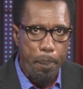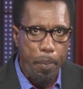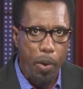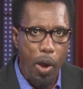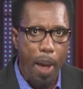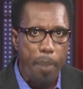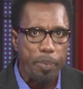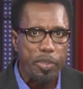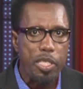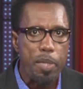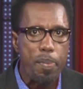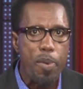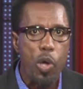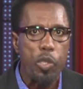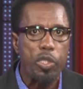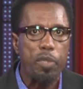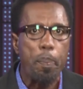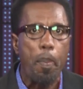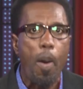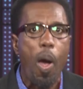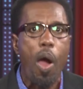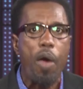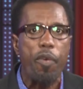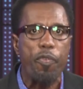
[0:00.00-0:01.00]
Perhaps the
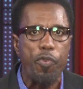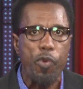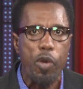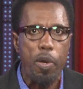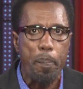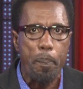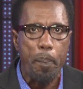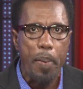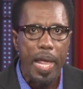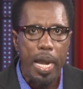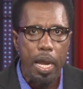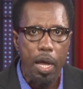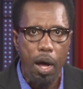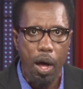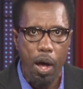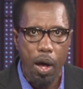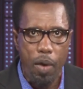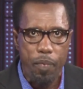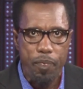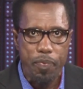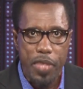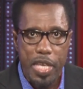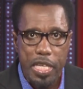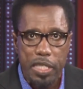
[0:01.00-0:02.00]
most powerful pillar
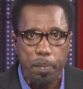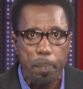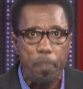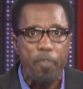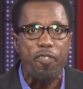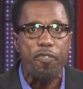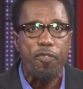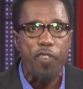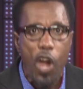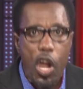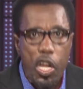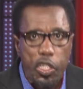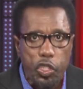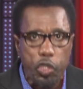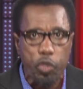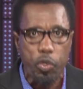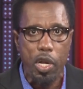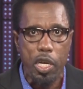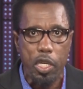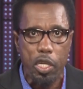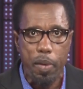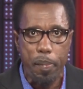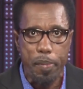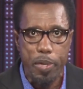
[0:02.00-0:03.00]
of this
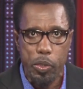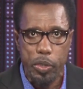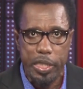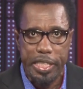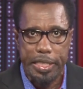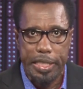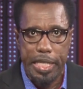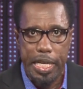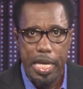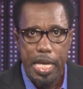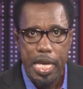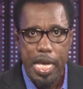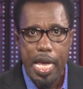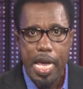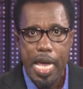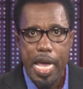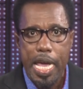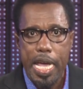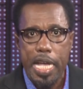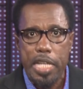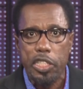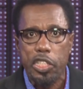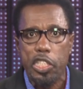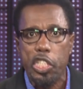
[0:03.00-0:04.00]
virtual community
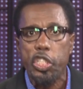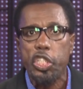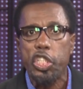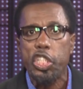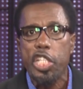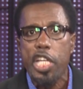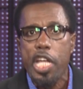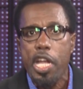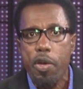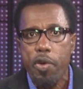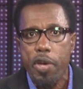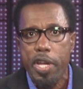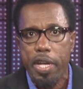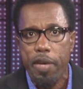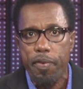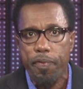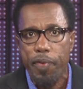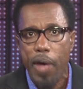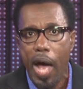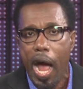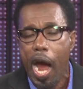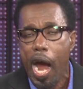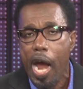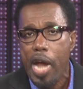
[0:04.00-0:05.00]
is the sharing
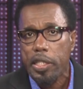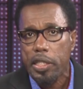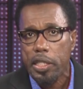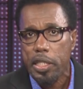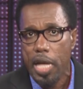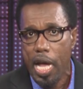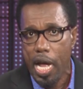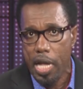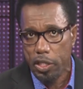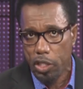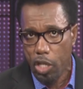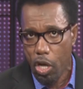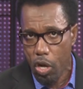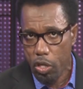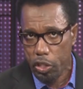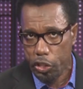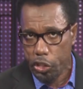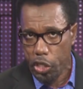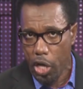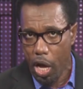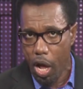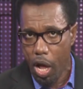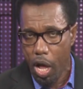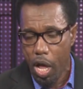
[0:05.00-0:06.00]
of art and
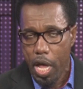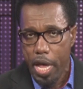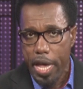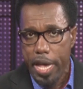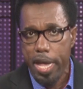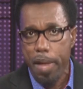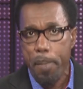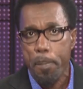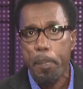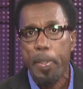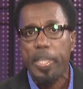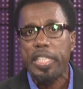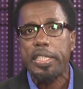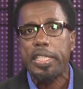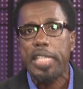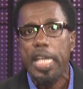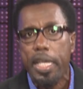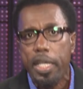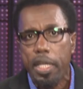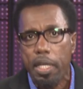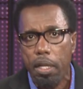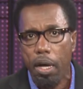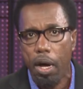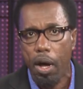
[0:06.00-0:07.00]
culture. In
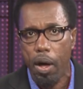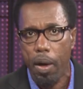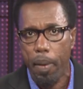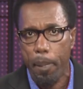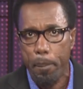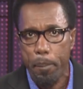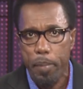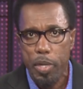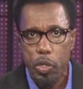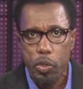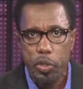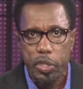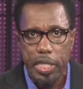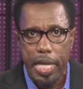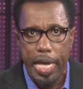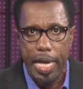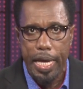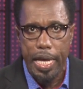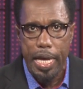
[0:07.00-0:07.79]
particular, music.